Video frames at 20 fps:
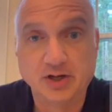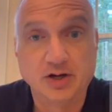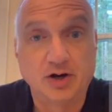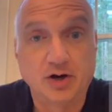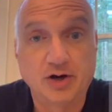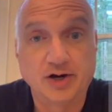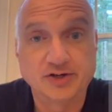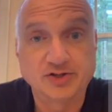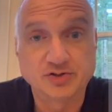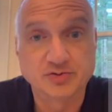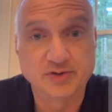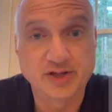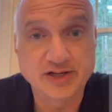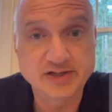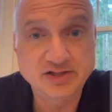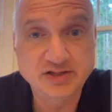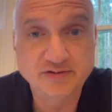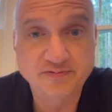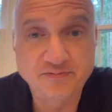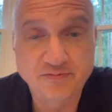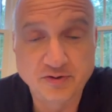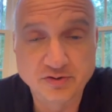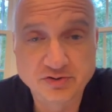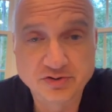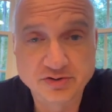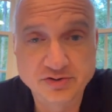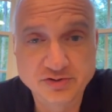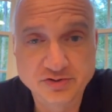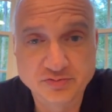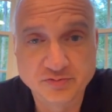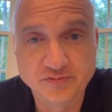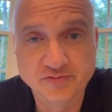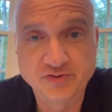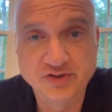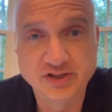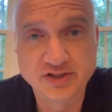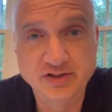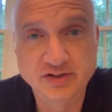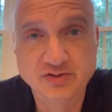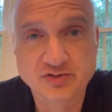All right, so that's the functions. We've
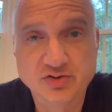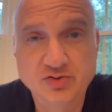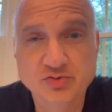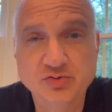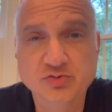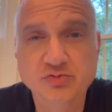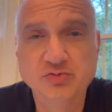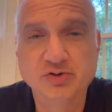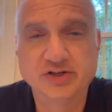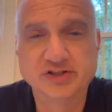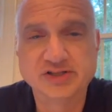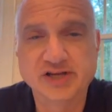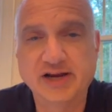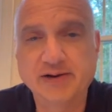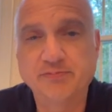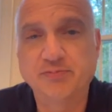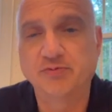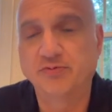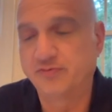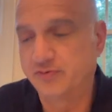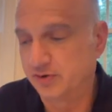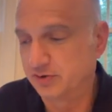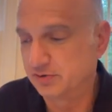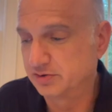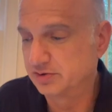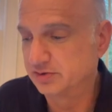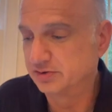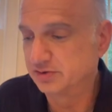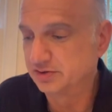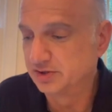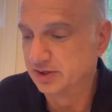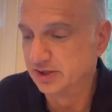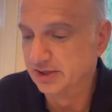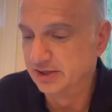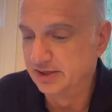seen 2 example functions.